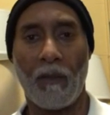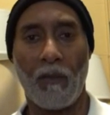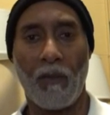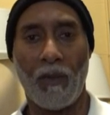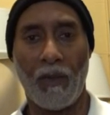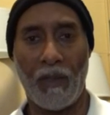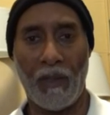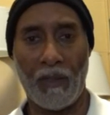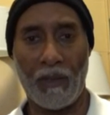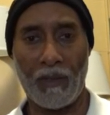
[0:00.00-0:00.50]

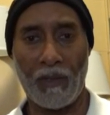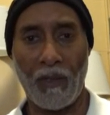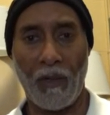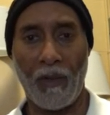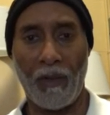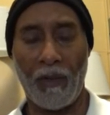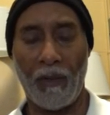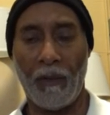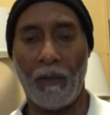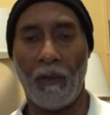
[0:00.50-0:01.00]
when they
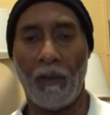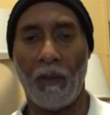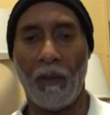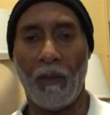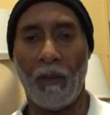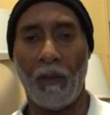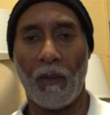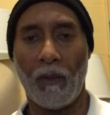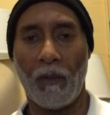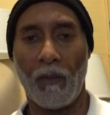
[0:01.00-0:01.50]
started
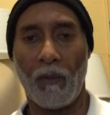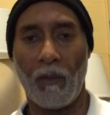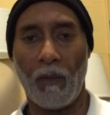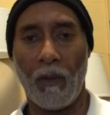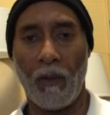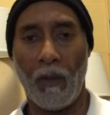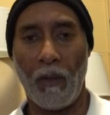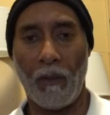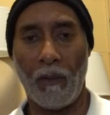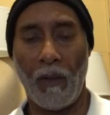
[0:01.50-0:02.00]

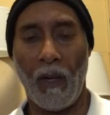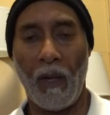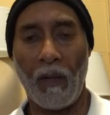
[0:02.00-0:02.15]
on